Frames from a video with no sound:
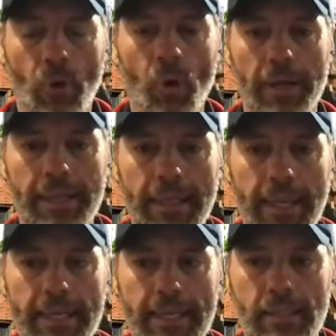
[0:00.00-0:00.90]
or at
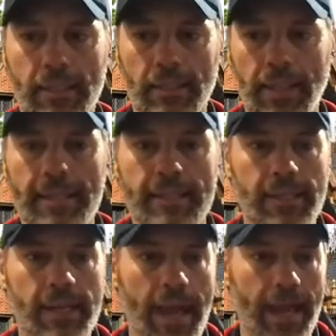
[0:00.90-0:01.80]
least less
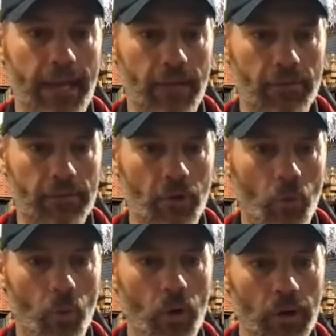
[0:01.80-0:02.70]
negative,
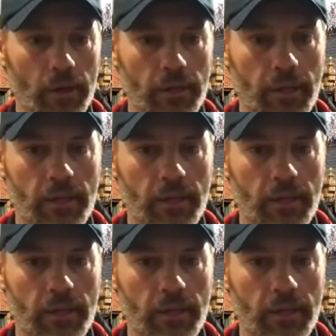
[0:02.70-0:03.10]
toward